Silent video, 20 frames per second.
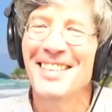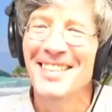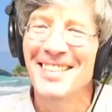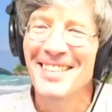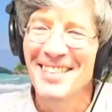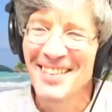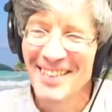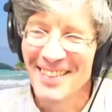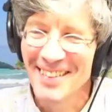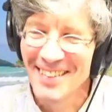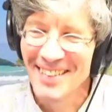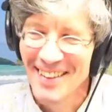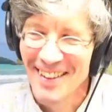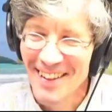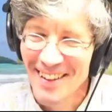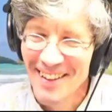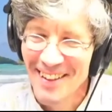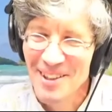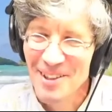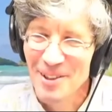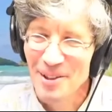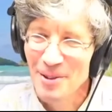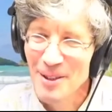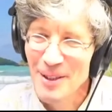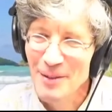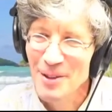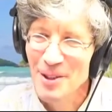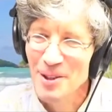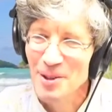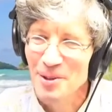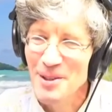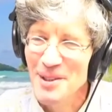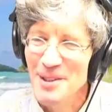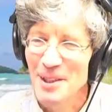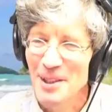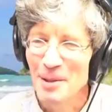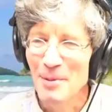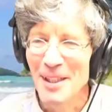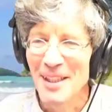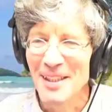And you don't have a choice in
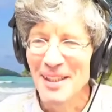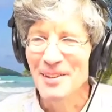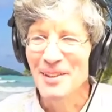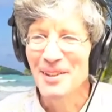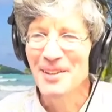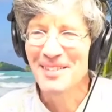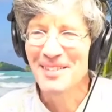the matter.